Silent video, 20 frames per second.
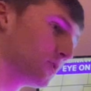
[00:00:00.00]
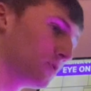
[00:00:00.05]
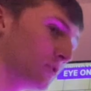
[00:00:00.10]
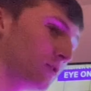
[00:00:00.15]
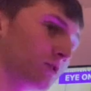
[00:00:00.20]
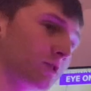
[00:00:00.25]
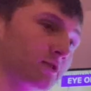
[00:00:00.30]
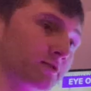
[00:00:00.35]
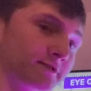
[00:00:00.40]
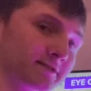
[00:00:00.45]

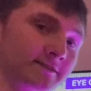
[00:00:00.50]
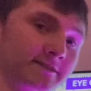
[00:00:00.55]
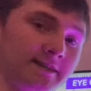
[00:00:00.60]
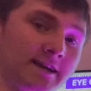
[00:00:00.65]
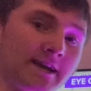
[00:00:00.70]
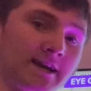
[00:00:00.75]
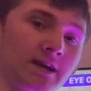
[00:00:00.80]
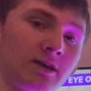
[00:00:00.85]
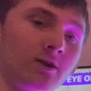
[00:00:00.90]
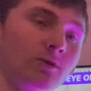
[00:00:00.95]
earlier
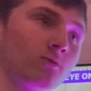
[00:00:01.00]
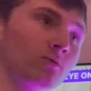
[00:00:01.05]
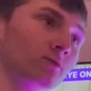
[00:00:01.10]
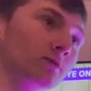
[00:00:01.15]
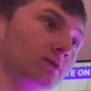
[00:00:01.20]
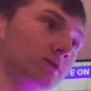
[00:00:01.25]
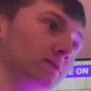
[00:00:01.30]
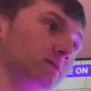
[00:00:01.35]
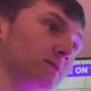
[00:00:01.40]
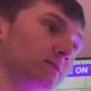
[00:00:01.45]
today
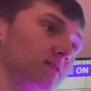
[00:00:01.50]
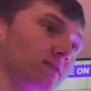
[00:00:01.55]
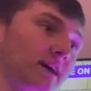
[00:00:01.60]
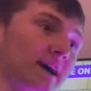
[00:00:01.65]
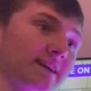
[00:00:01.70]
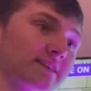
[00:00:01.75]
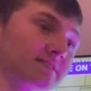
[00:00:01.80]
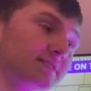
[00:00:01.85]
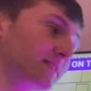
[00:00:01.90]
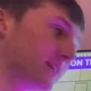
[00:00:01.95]
or
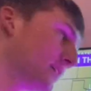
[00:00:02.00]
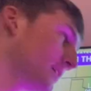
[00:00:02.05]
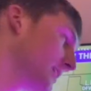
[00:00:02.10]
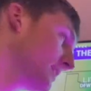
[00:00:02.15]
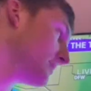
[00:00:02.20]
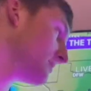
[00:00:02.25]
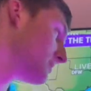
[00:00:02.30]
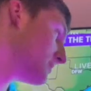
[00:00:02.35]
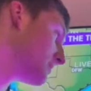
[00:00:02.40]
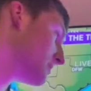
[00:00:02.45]
last
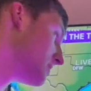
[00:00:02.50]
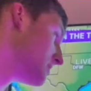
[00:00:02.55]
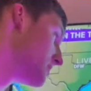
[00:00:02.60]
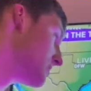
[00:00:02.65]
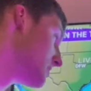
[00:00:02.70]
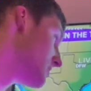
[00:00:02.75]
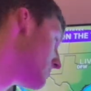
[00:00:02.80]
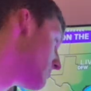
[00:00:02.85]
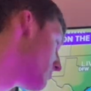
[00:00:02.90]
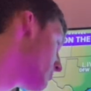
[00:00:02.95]
night.
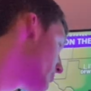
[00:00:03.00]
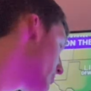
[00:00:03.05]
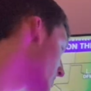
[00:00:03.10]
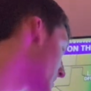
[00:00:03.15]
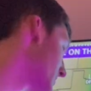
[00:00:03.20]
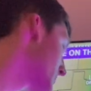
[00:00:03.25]
But